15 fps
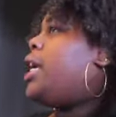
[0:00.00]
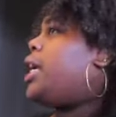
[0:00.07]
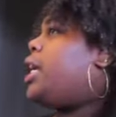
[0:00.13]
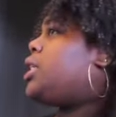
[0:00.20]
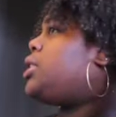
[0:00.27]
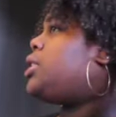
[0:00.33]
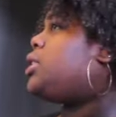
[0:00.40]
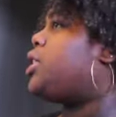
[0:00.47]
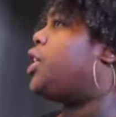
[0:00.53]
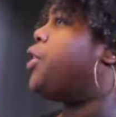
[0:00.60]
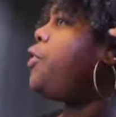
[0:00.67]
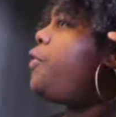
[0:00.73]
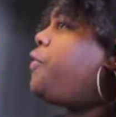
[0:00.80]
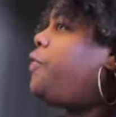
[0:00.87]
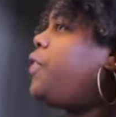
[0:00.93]
it
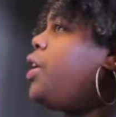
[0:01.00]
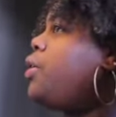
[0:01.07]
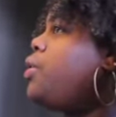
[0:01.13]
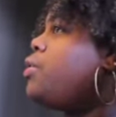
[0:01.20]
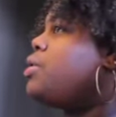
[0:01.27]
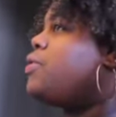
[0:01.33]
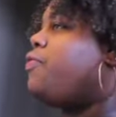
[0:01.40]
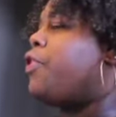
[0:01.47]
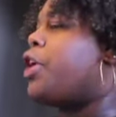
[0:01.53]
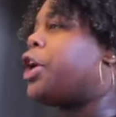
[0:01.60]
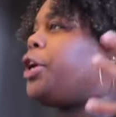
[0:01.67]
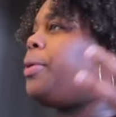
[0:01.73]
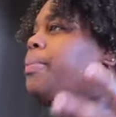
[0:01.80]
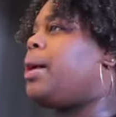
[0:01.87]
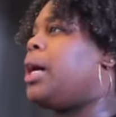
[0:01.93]
still feels
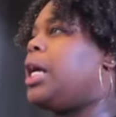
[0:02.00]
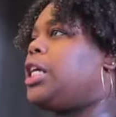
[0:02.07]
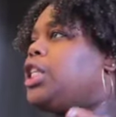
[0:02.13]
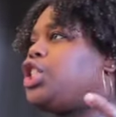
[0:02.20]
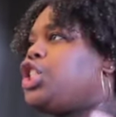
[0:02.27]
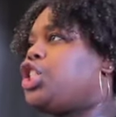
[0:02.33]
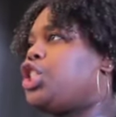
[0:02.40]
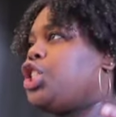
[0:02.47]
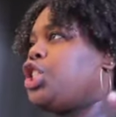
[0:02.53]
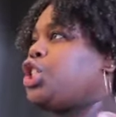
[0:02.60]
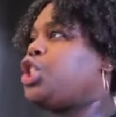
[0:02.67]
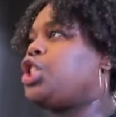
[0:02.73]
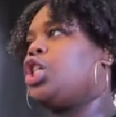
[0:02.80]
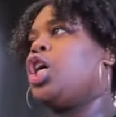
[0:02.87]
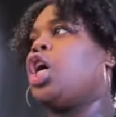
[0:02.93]
very
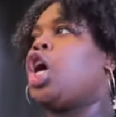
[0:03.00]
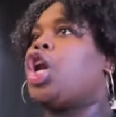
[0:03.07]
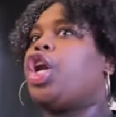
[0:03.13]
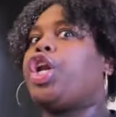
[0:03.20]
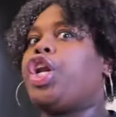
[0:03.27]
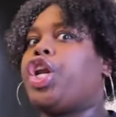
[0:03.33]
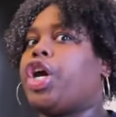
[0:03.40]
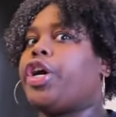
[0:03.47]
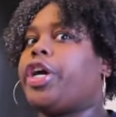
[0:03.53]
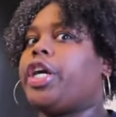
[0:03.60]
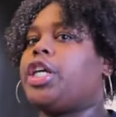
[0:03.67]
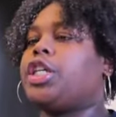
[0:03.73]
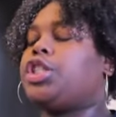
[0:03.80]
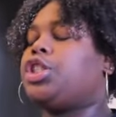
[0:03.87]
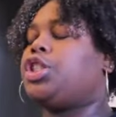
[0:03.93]
much
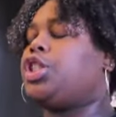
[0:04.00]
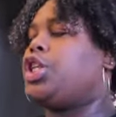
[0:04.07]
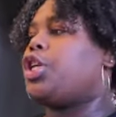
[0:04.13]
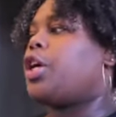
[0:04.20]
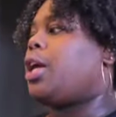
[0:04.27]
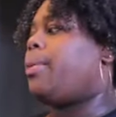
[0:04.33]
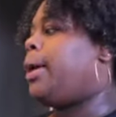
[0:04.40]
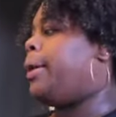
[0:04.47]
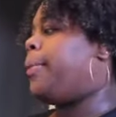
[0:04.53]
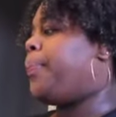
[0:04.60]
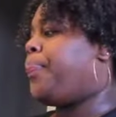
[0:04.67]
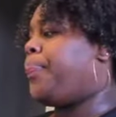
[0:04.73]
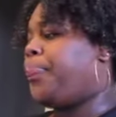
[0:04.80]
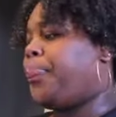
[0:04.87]
nourished you know what I mean